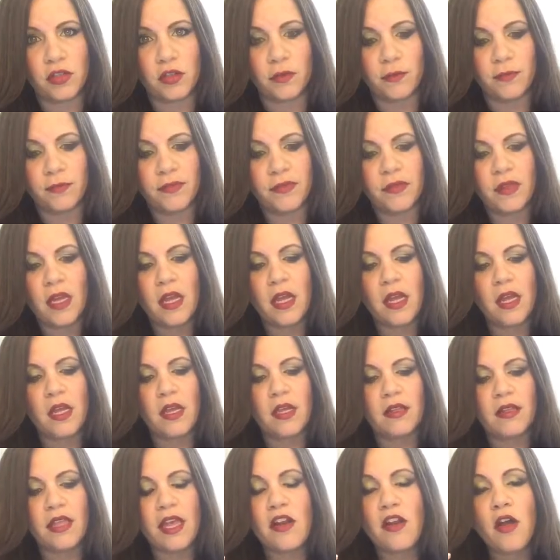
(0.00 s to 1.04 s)
2.
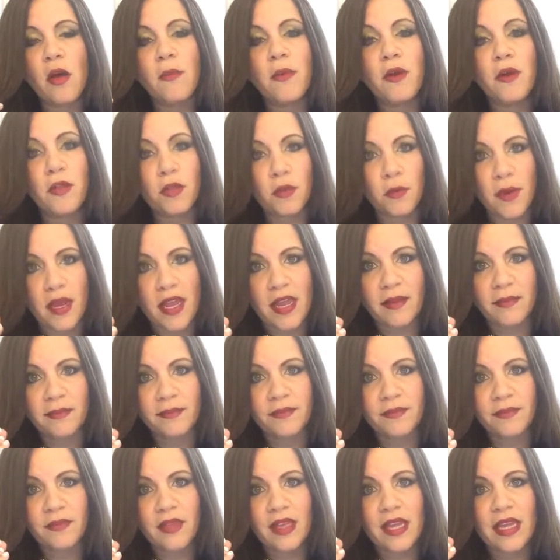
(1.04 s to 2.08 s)
The number
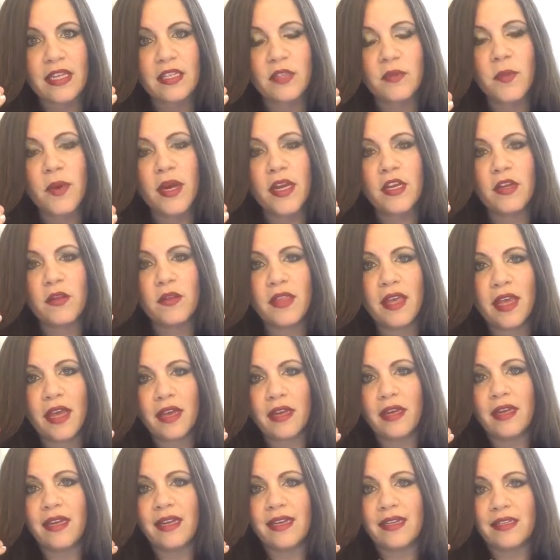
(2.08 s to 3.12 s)
3 is when you
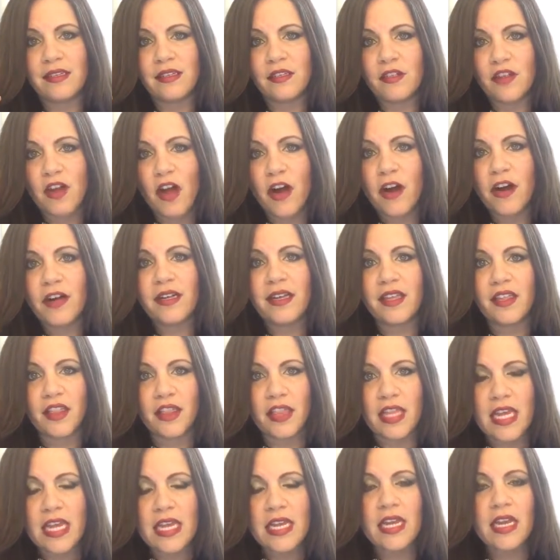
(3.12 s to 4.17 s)
then start
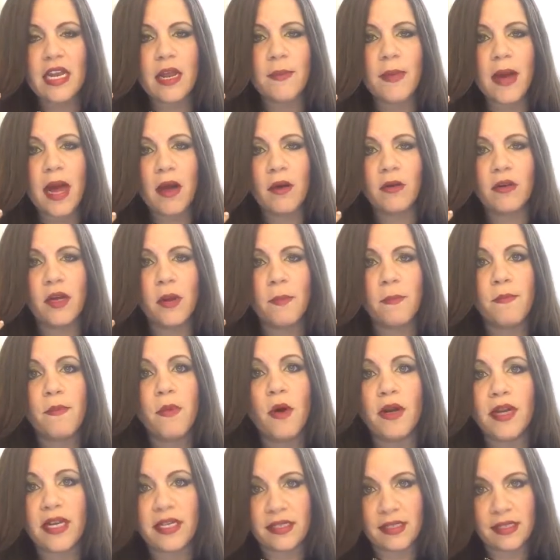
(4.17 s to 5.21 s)
thinking about
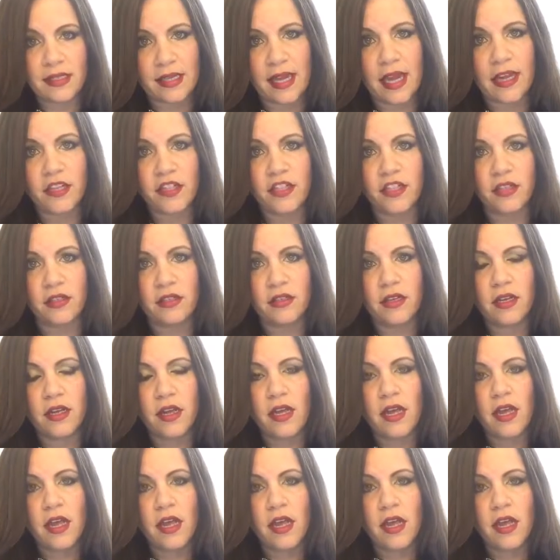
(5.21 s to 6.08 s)
monetization.